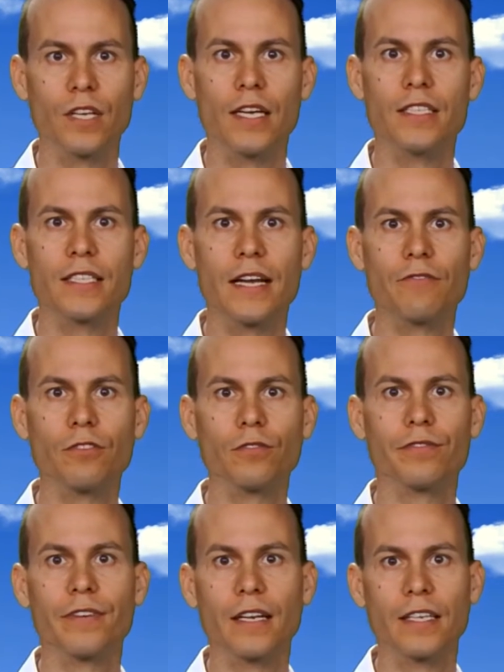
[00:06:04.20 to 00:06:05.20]
and several
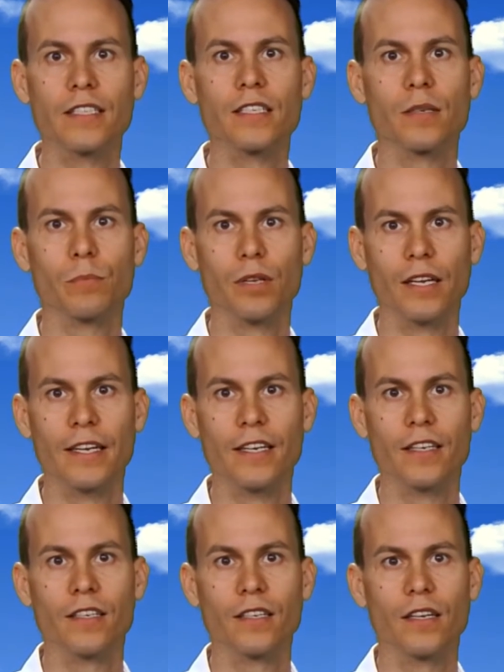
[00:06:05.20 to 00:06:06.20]
fillings
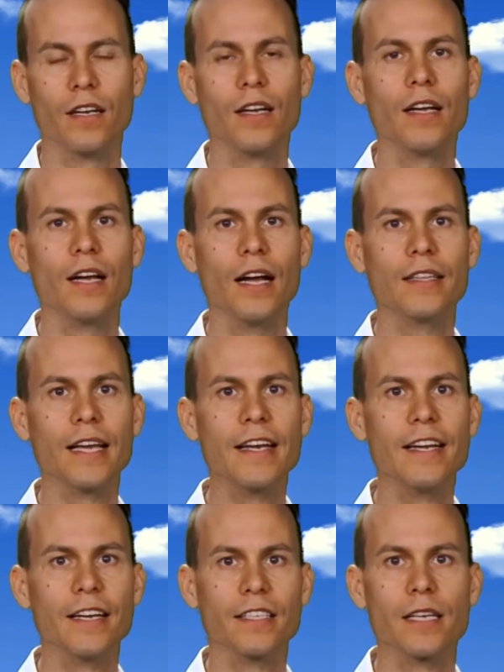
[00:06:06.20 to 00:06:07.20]
completed, and then
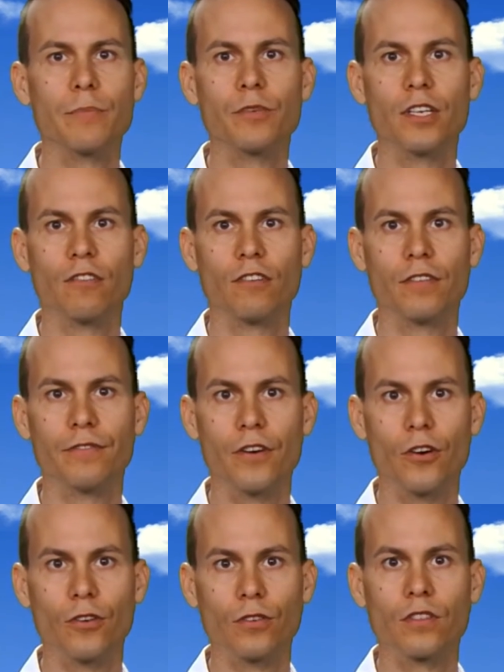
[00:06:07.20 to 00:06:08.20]
he accepted a
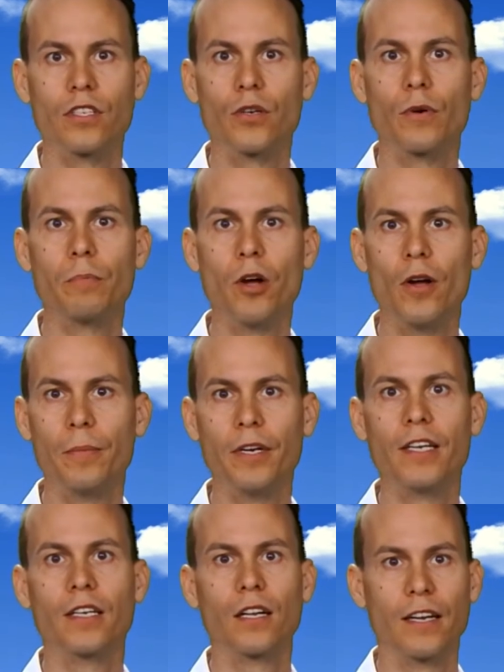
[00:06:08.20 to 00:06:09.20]
referral to a
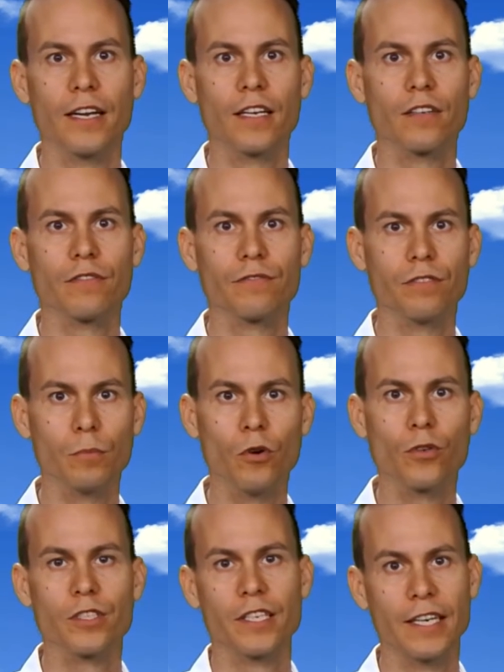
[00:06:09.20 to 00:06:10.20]
permanent clinic for
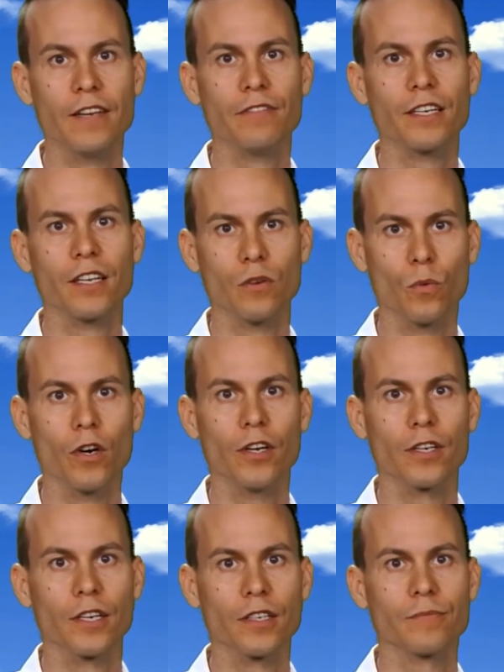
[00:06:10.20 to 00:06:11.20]
more significant
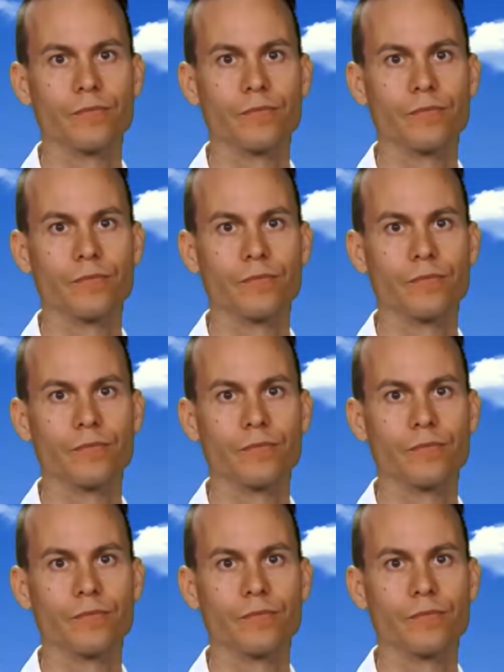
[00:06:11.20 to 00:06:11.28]
work.